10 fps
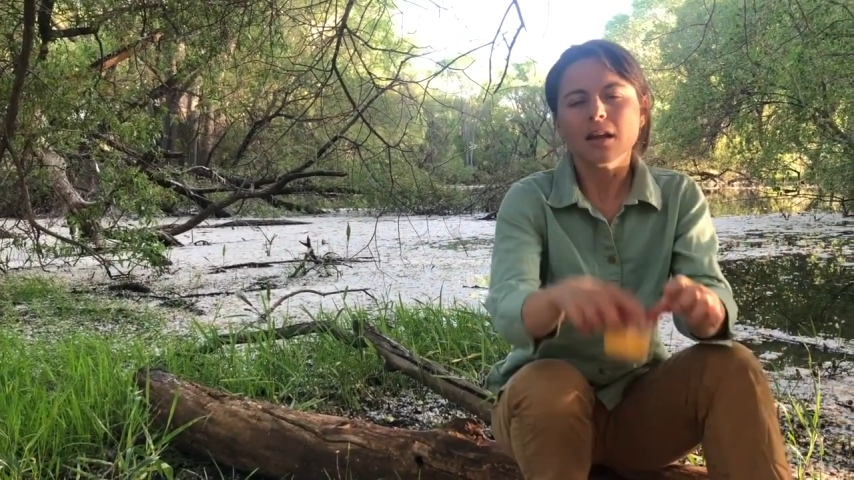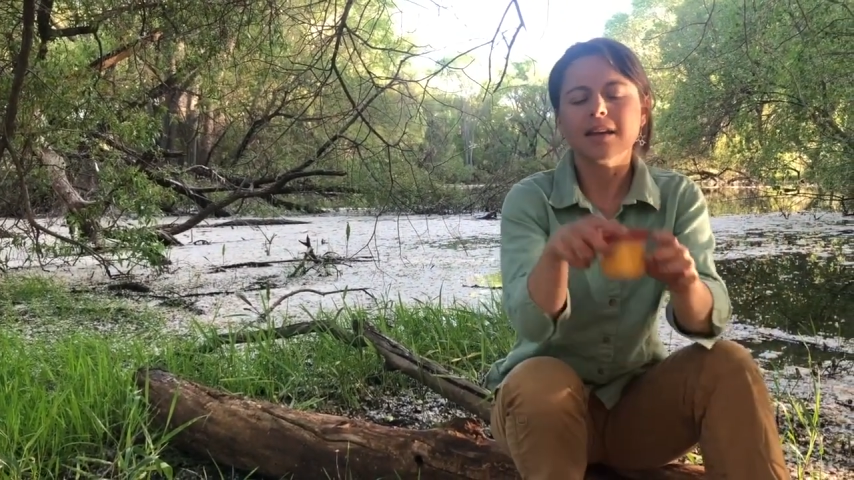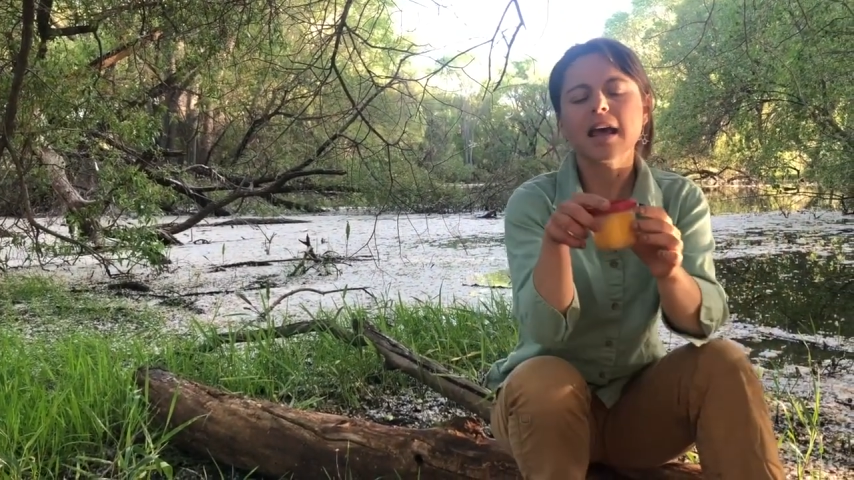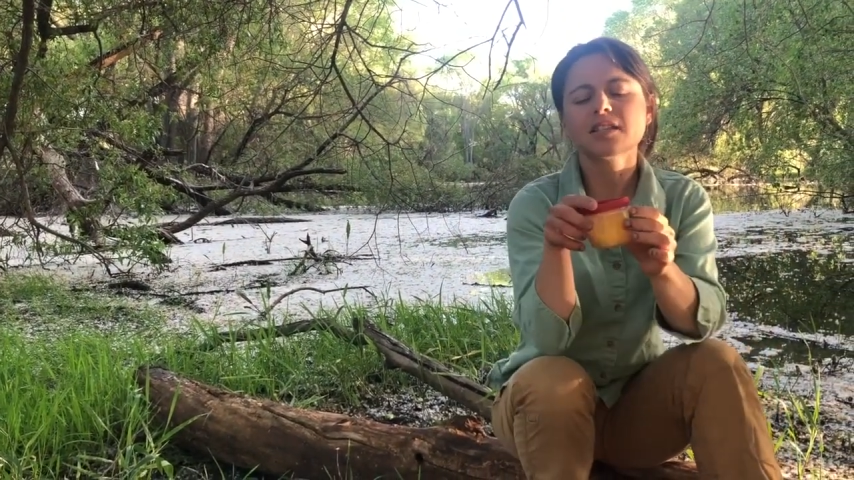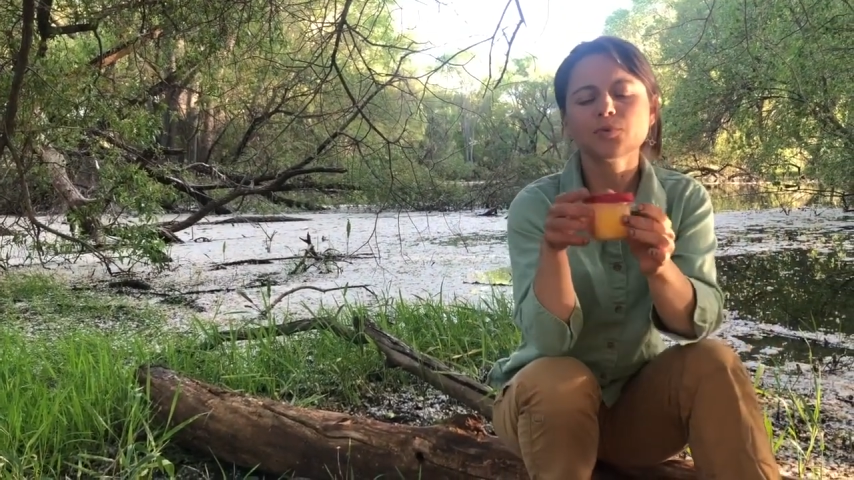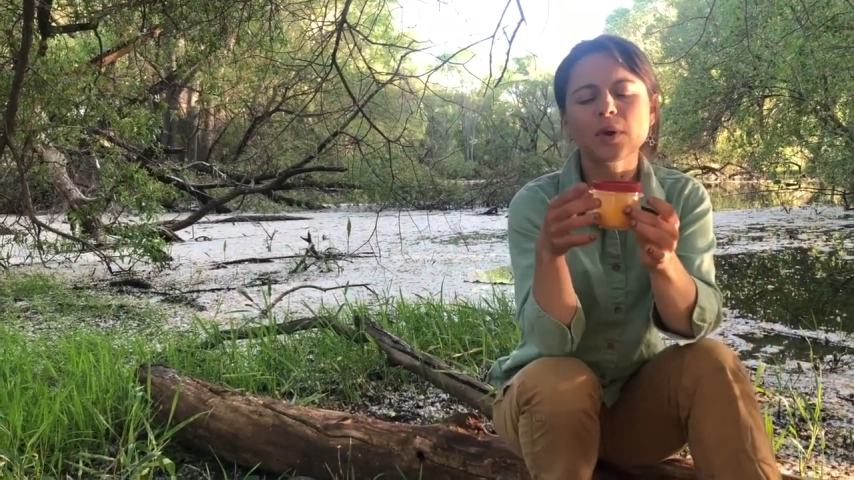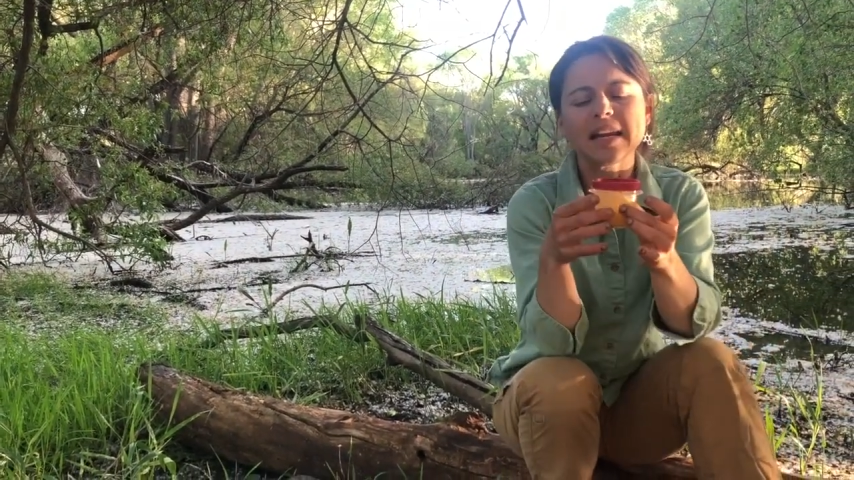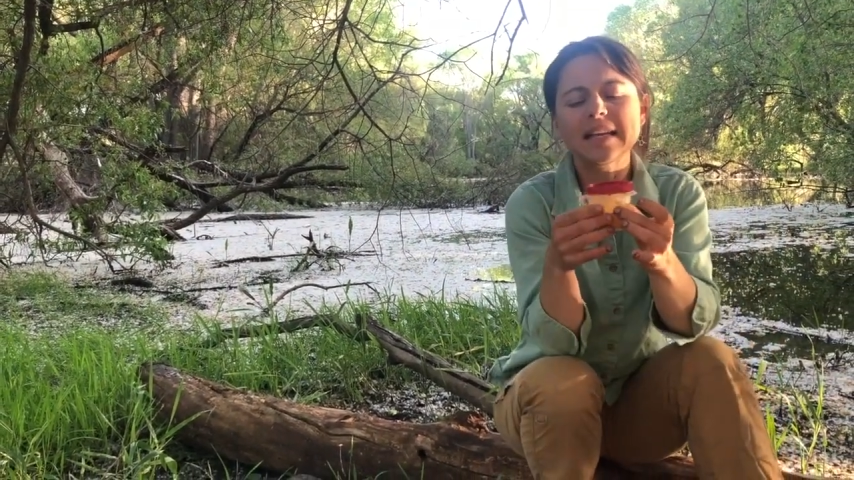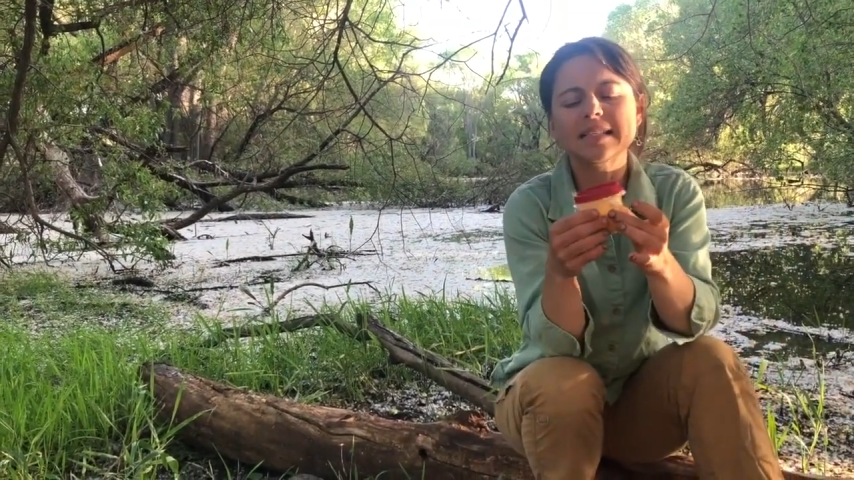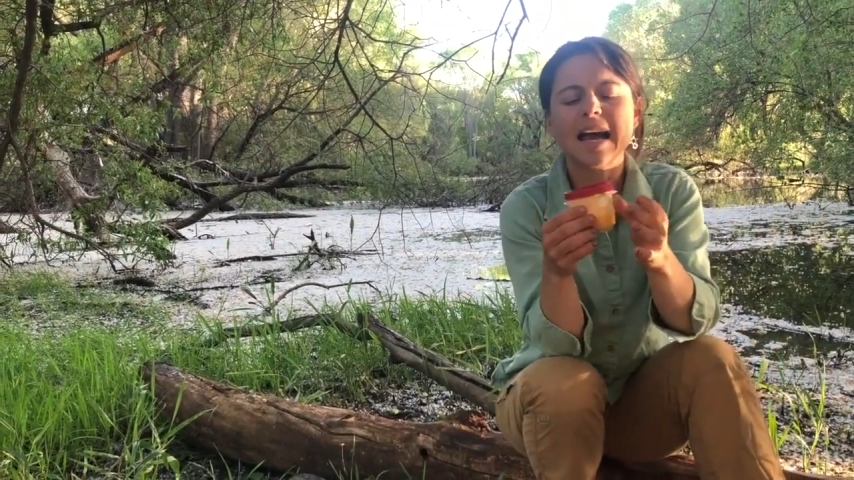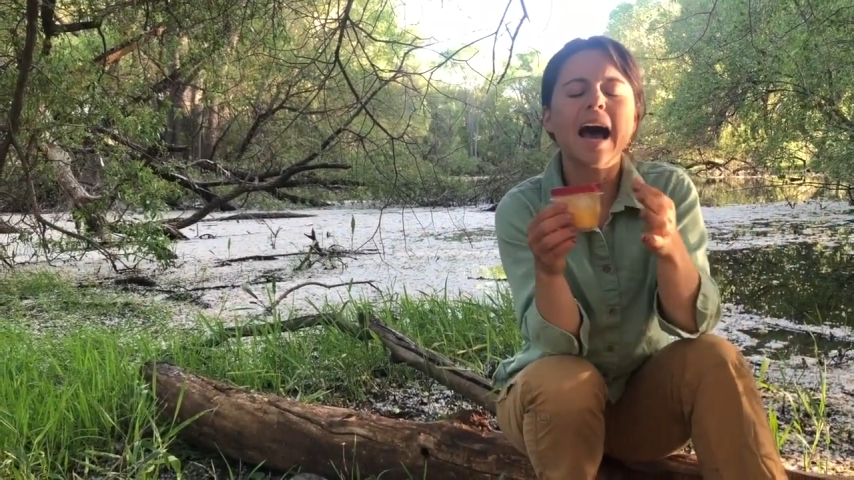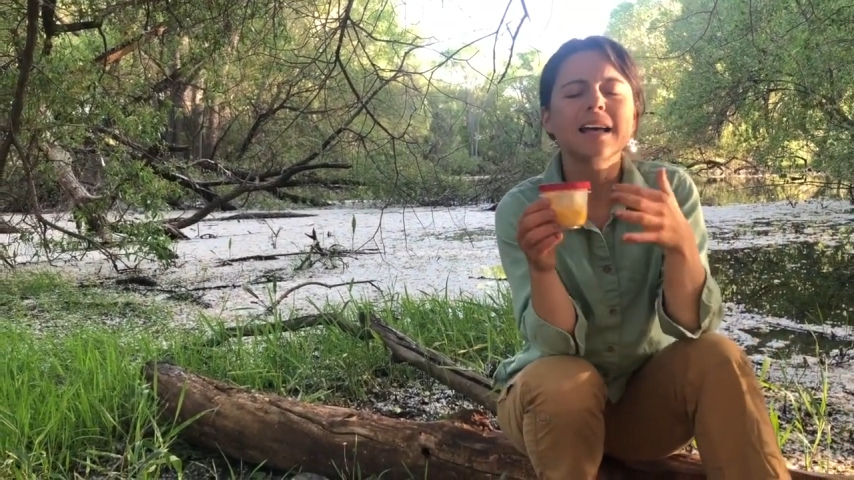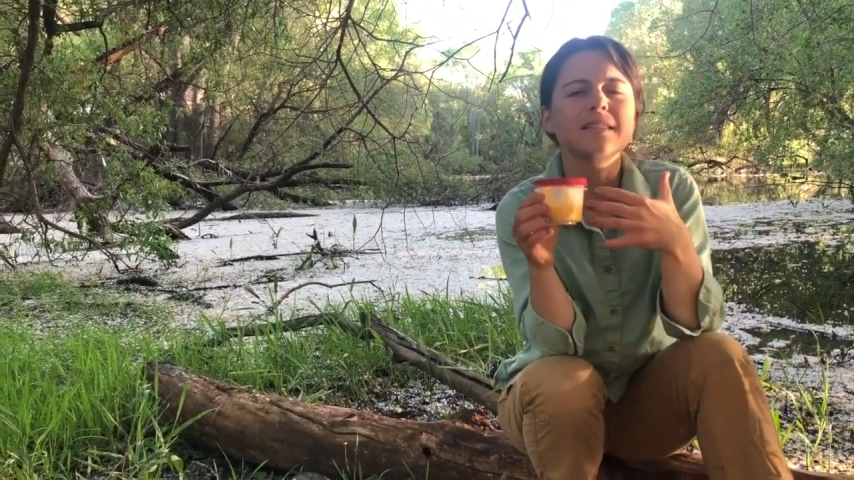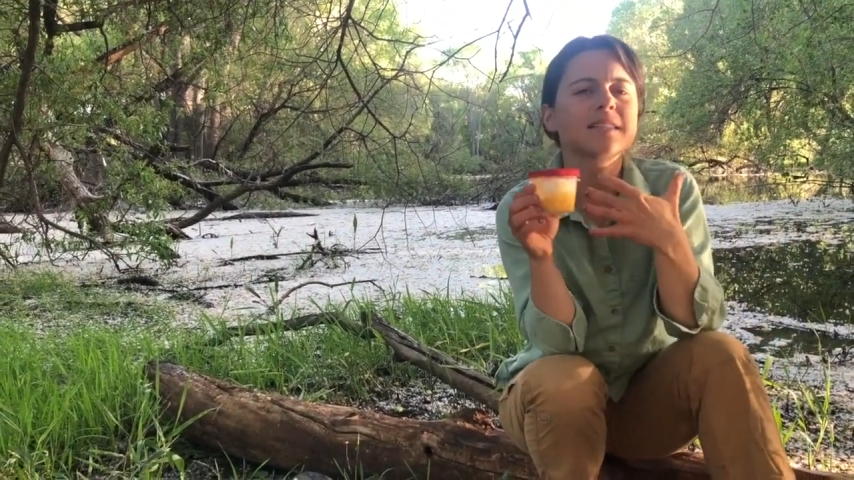Next, we need to add